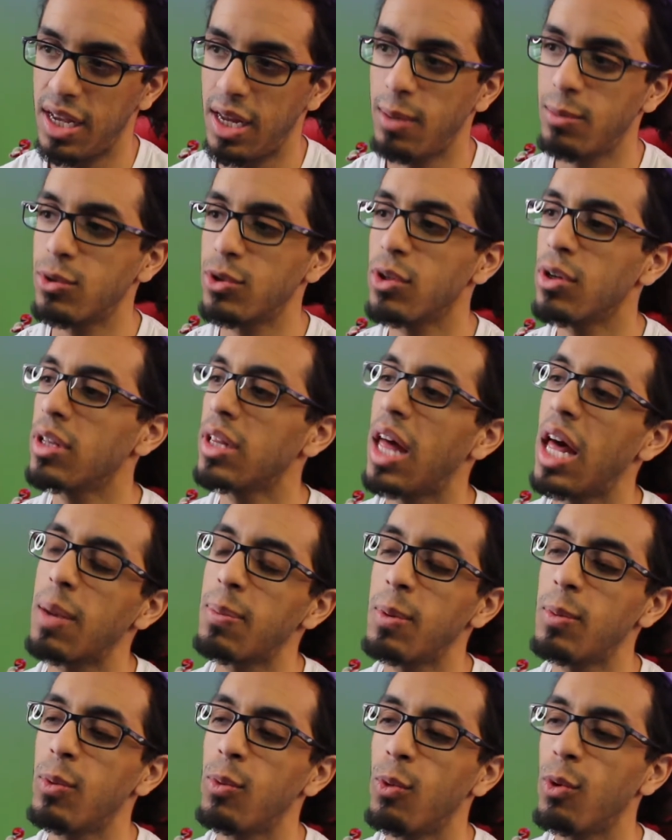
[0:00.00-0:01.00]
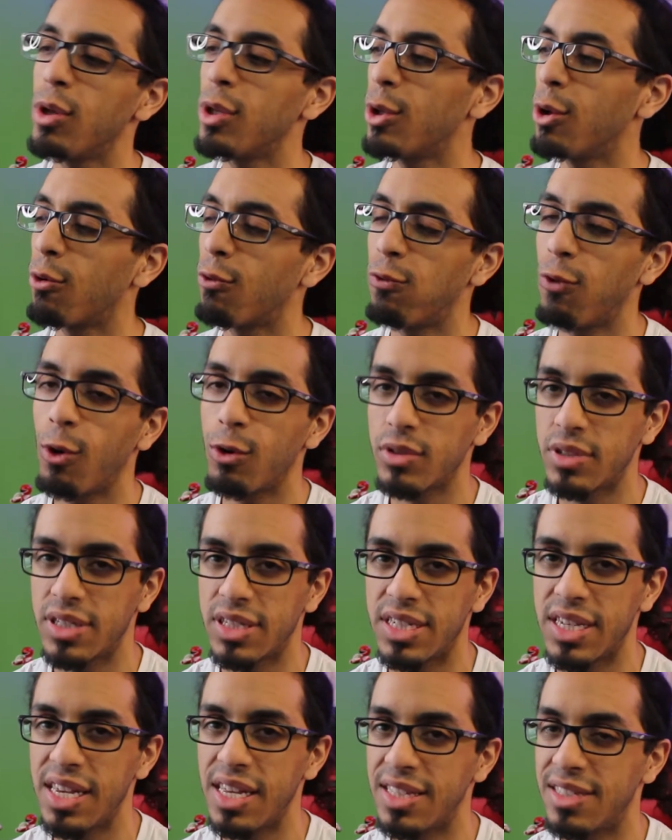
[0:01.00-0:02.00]
And I'm sure a lot of people wouldn't look forward
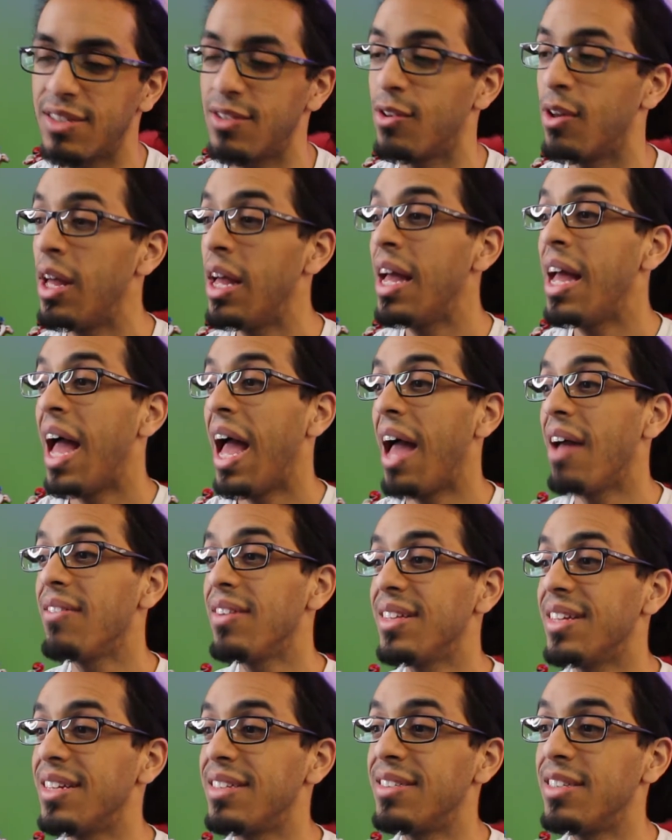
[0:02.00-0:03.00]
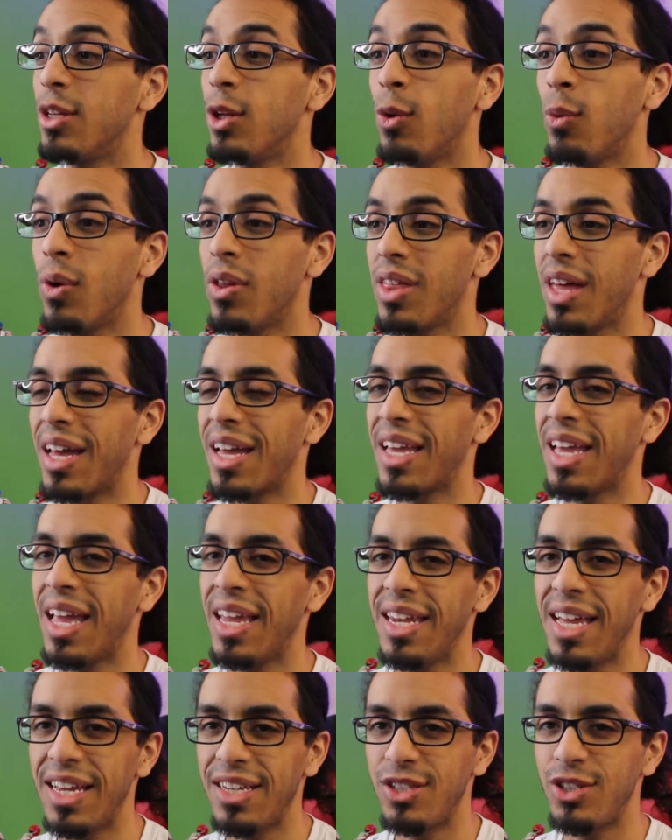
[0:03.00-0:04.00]
to, to having to deal with a
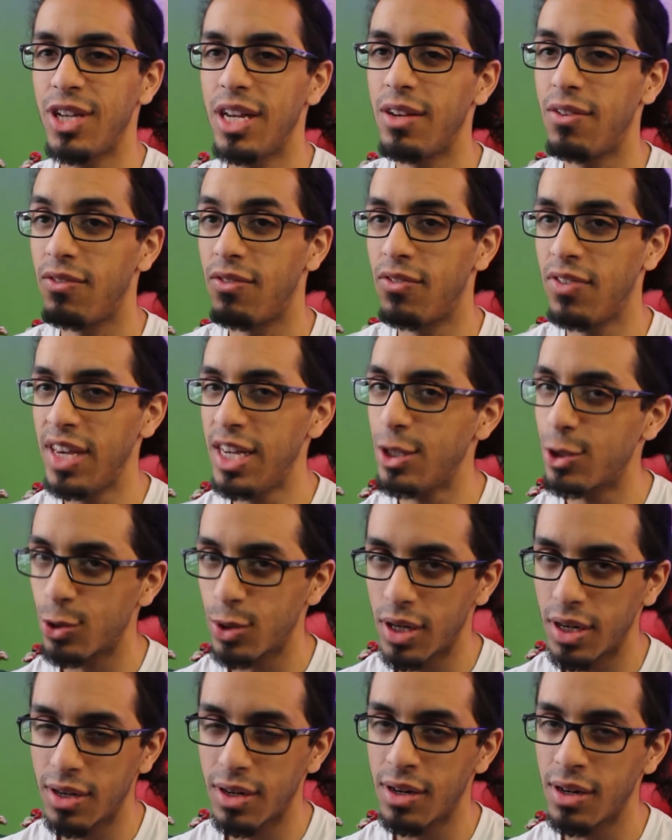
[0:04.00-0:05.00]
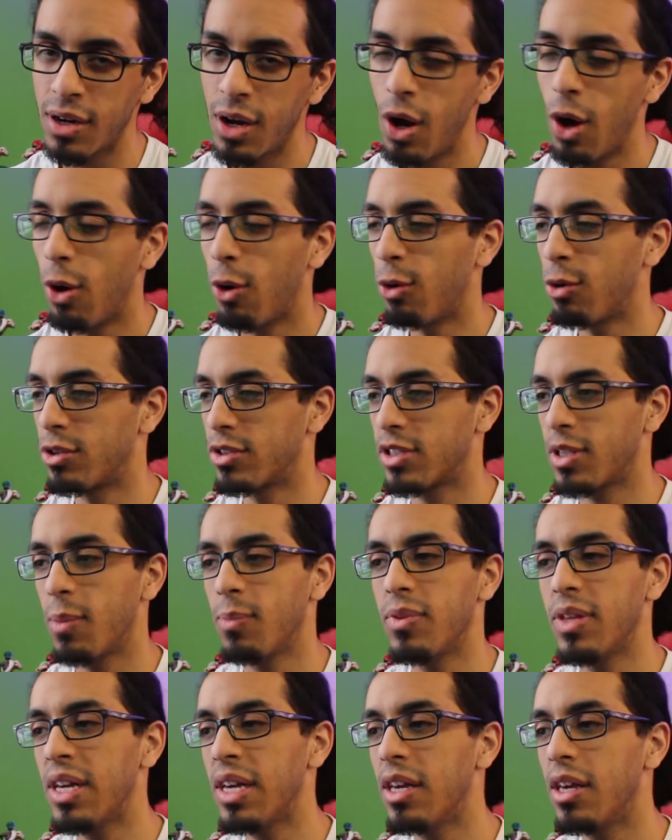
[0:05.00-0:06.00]
Genjin V trigger or
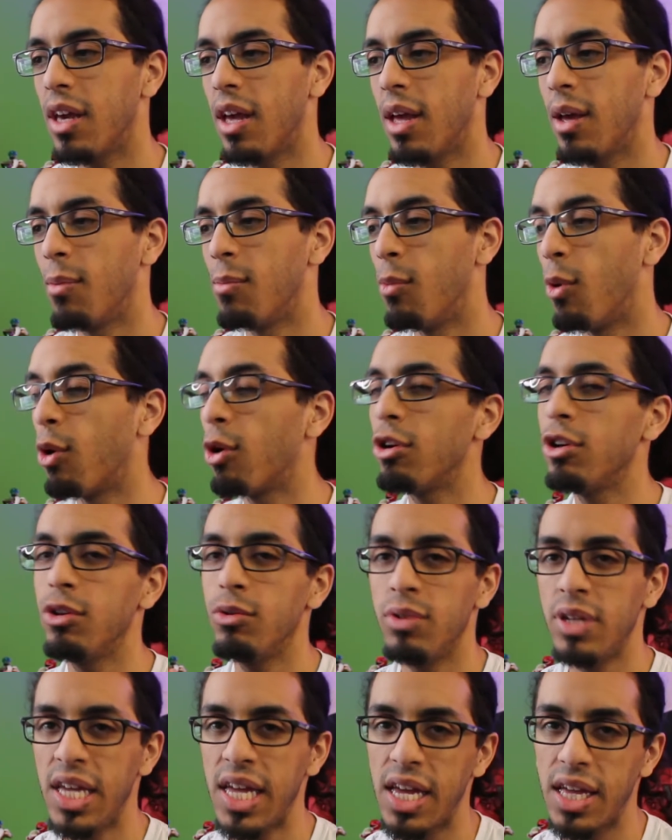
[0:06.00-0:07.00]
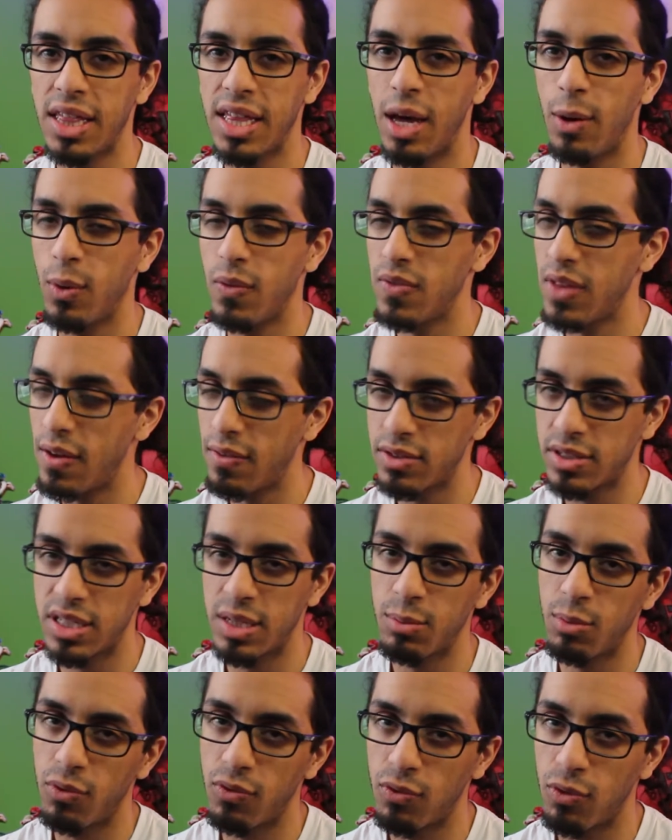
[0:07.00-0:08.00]
something more unique that we've never
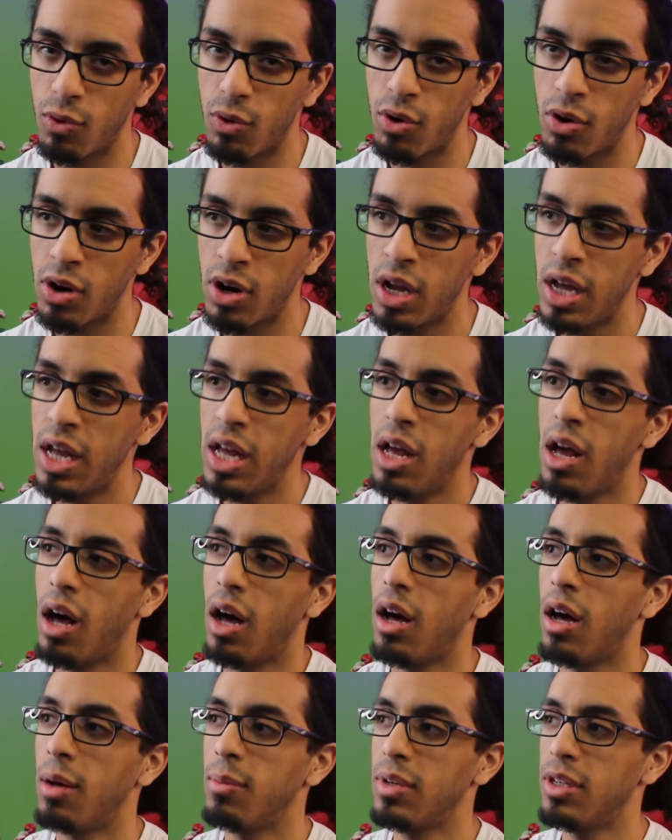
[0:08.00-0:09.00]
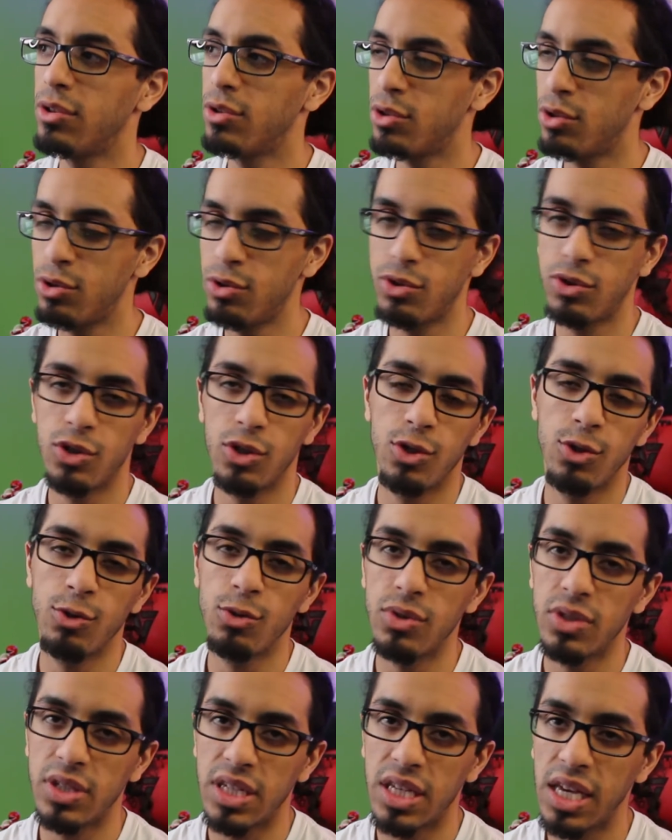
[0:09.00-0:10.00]
seen before um, introduced to
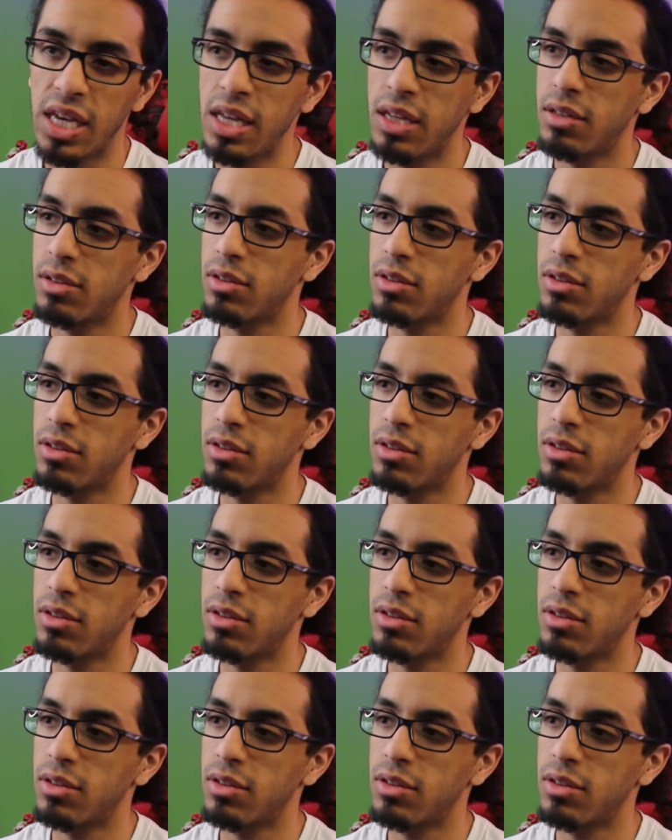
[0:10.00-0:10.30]
Yun's kit.